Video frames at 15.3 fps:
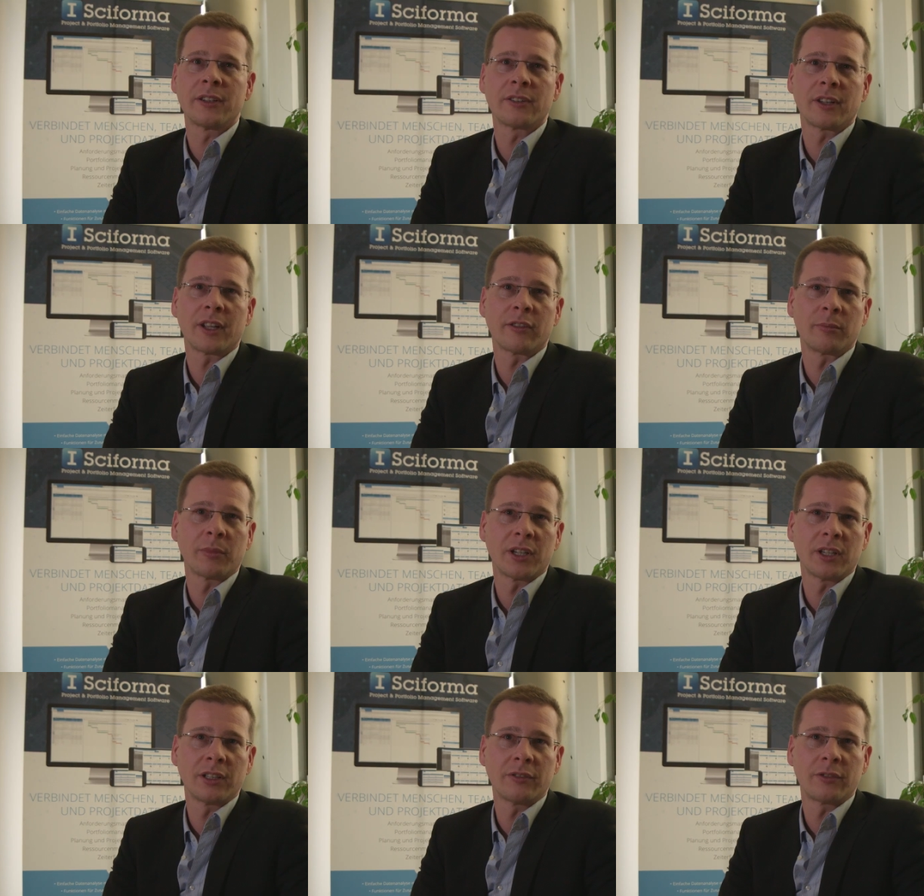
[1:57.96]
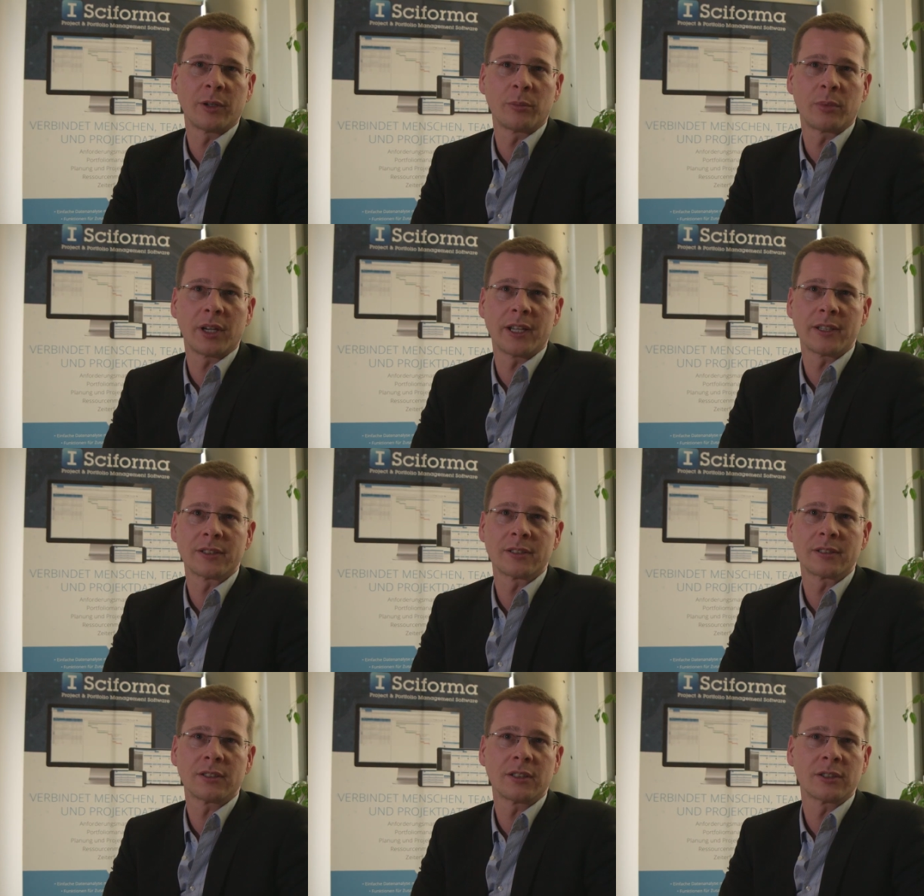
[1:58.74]
instead of many different
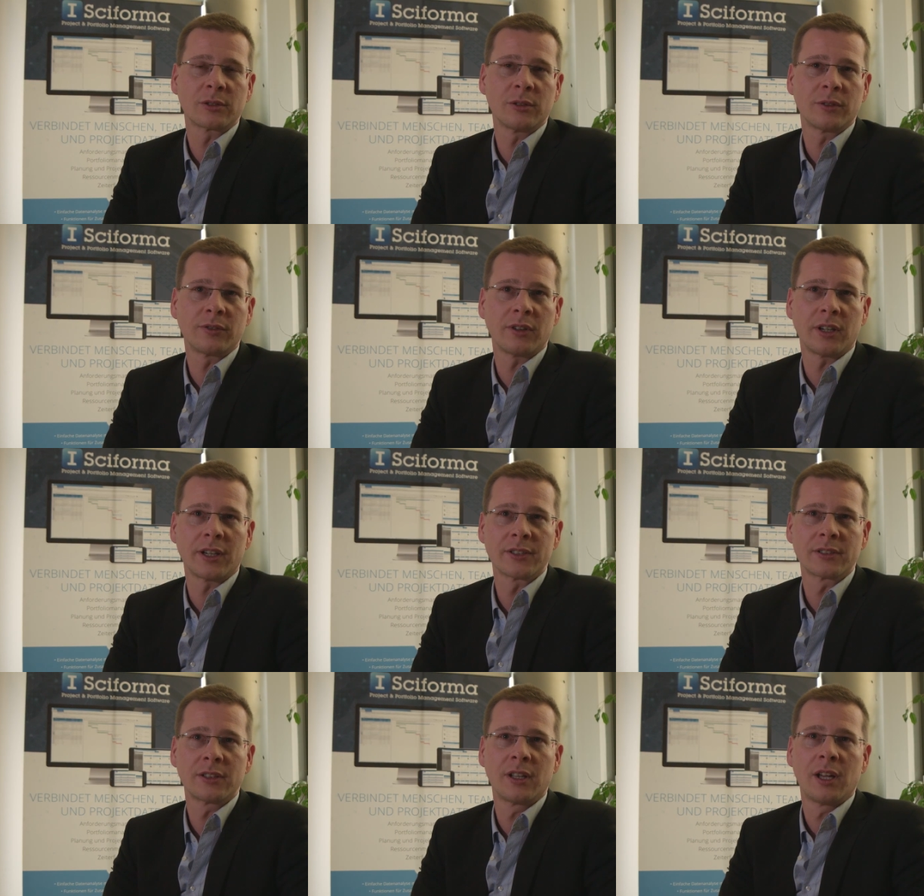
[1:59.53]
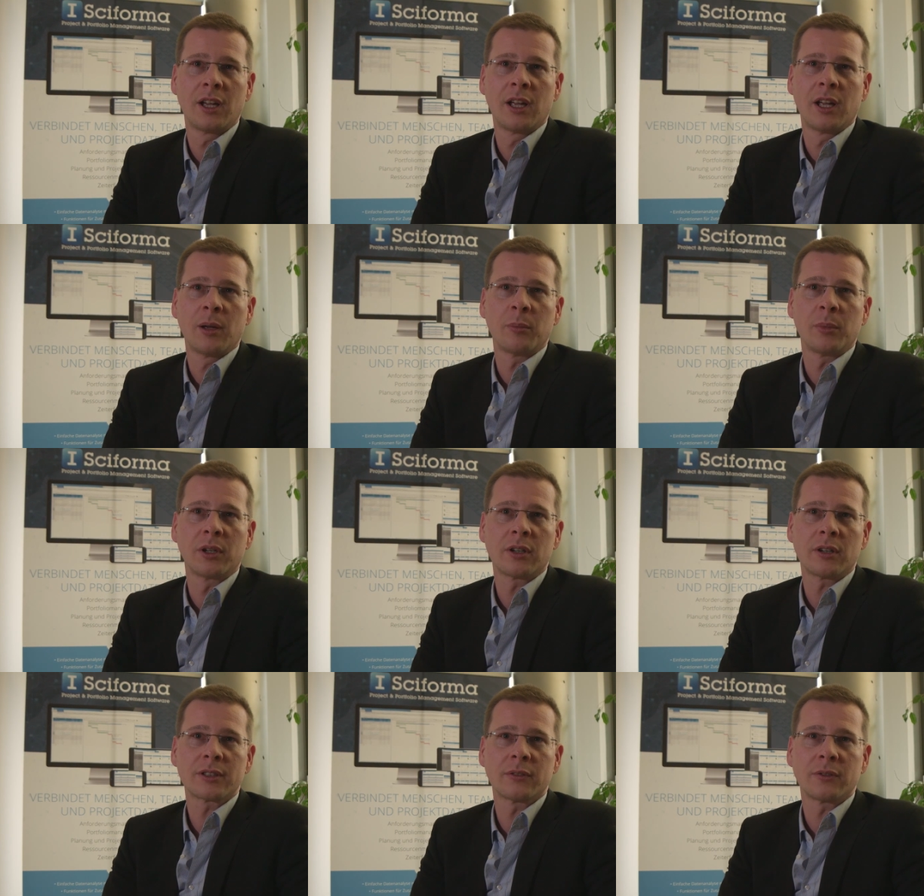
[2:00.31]
places is good for us,
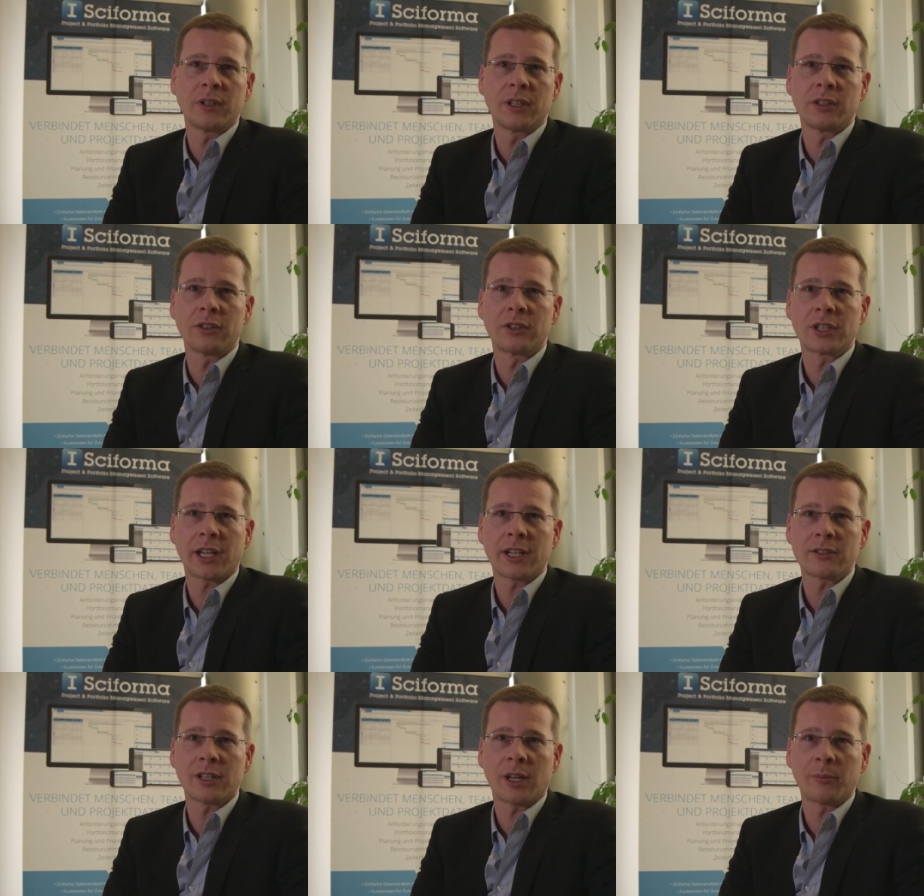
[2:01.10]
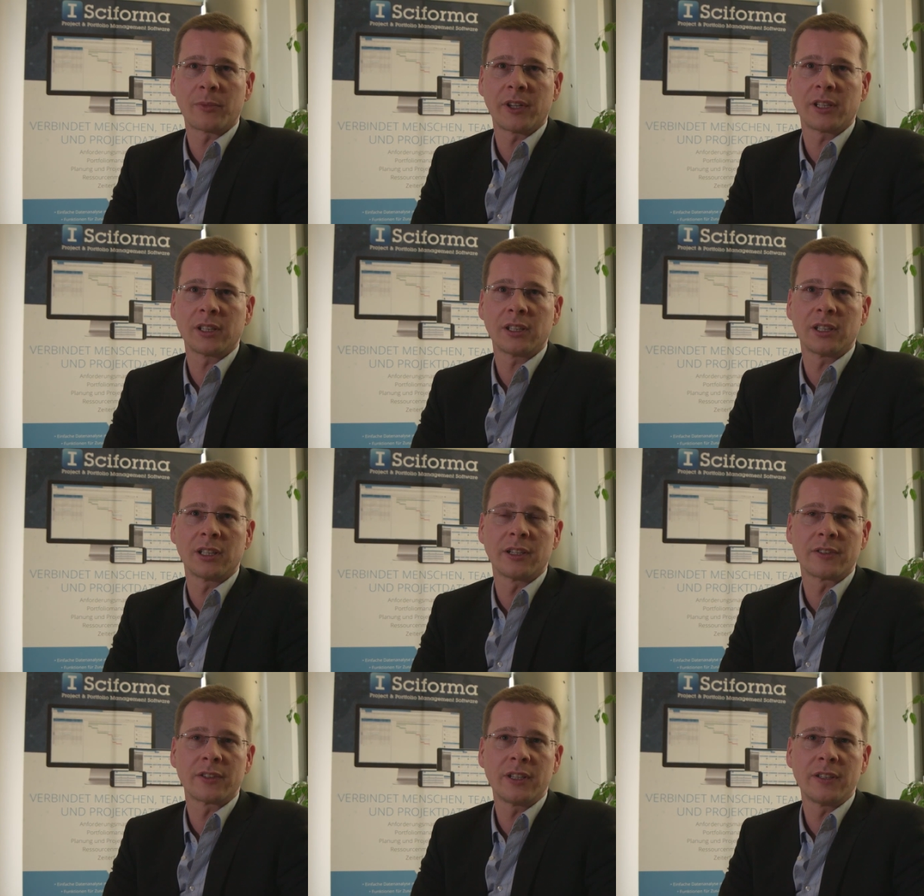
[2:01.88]
because if we need to change something,
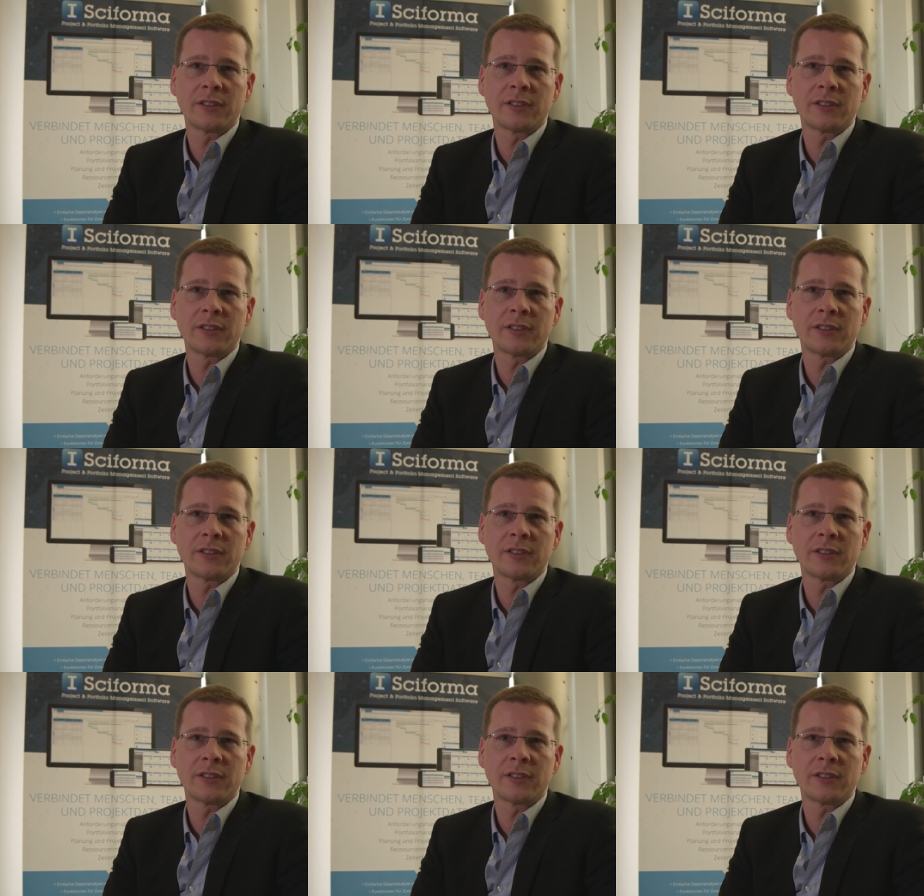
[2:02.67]
it is